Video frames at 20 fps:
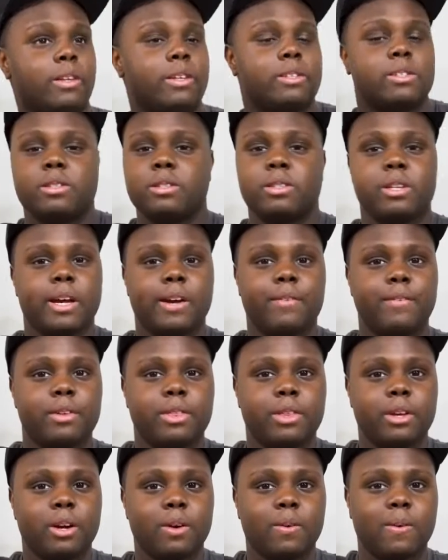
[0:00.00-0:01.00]
listen to
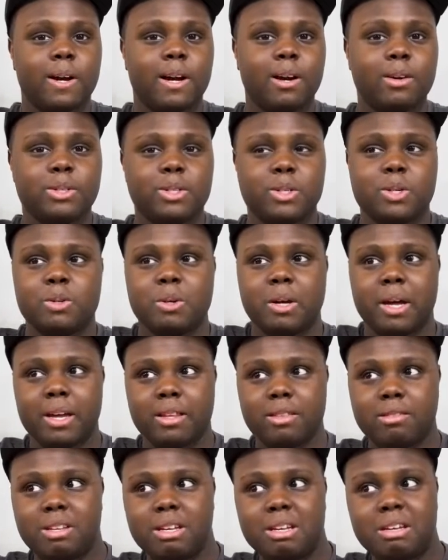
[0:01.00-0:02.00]
everything around you
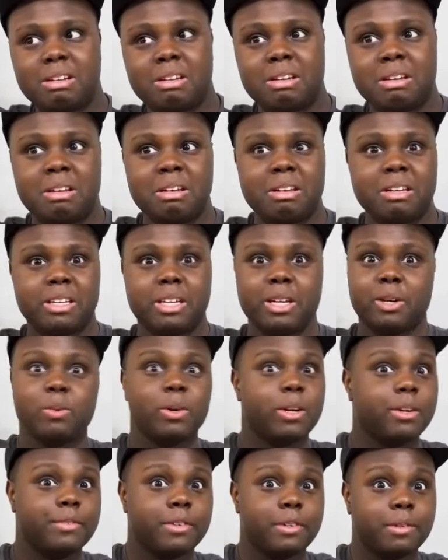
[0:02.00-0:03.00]
and then get
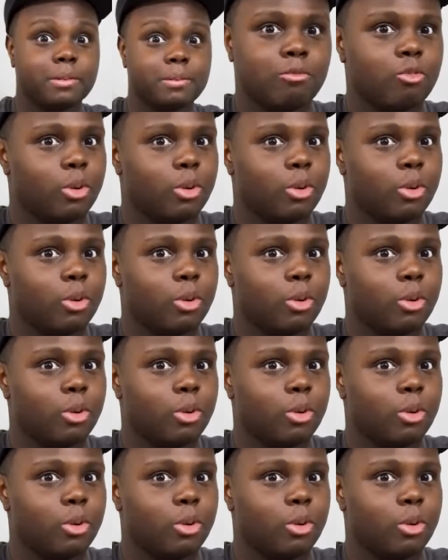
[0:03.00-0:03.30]
rid of it